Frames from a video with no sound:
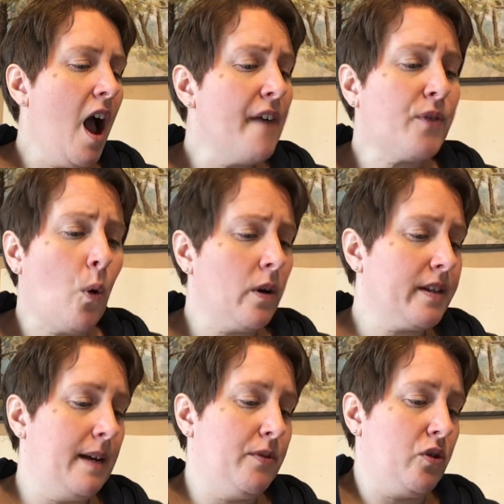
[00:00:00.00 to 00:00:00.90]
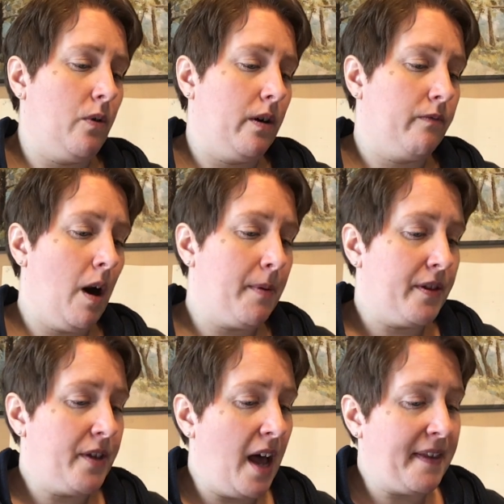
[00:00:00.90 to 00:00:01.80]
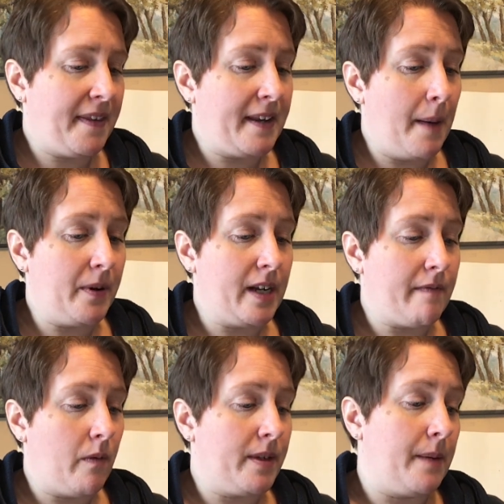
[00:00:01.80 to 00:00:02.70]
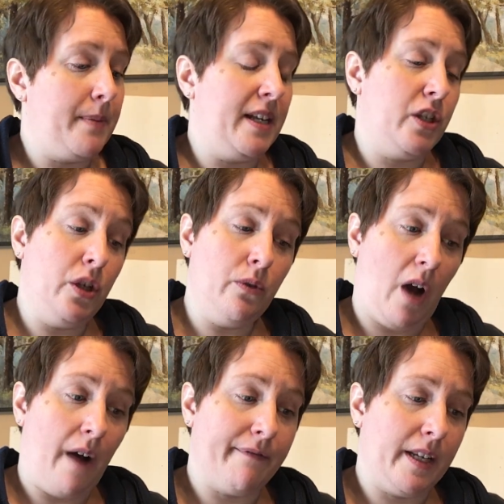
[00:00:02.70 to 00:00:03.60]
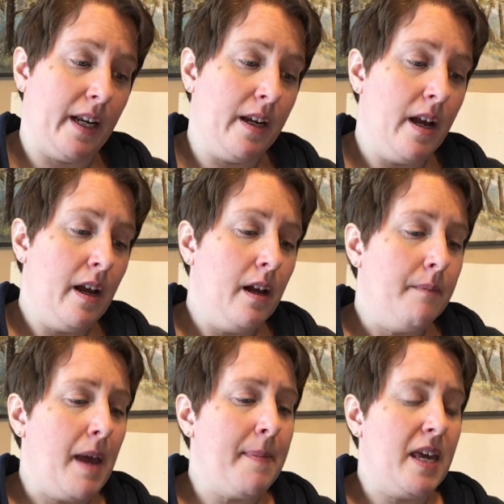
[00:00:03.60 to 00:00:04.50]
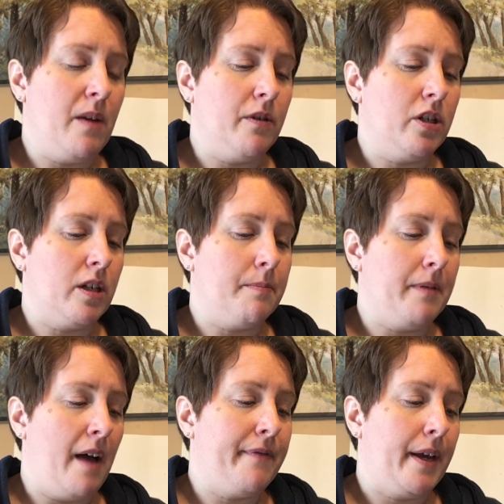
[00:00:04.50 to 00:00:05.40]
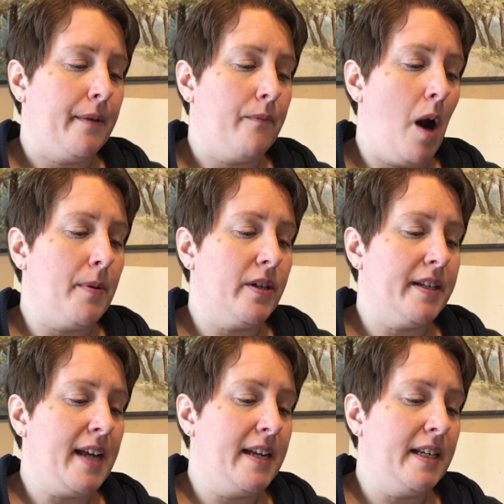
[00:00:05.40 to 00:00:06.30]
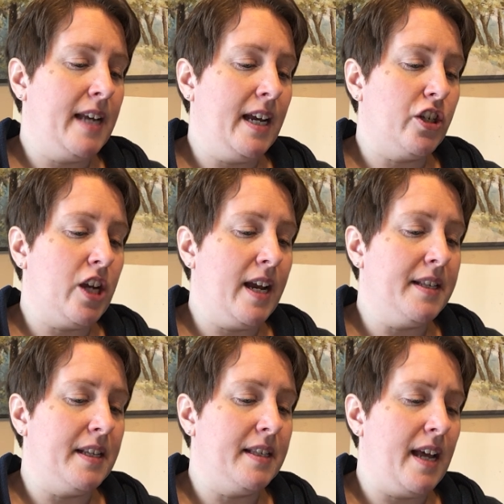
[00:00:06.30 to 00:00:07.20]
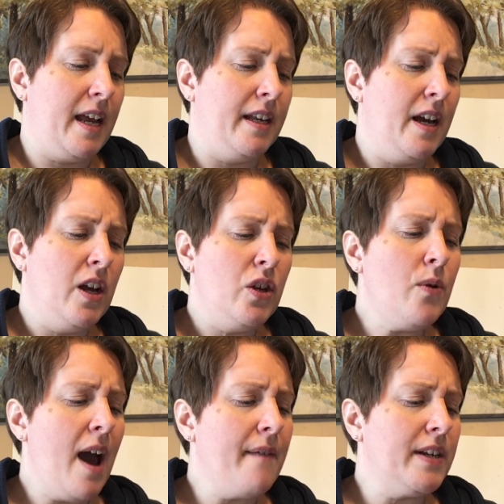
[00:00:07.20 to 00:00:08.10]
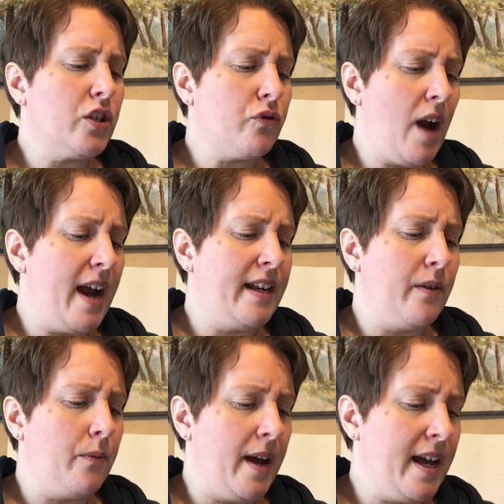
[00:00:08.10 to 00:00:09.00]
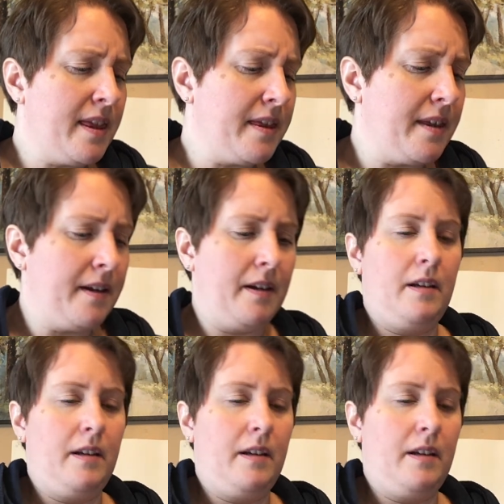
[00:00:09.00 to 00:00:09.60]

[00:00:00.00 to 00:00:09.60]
Of course I'm sure. Robert thought that the number devil was a bit too confident. Maybe he was just bluffing. Robert decided to take a chance and said, You haven't tried it with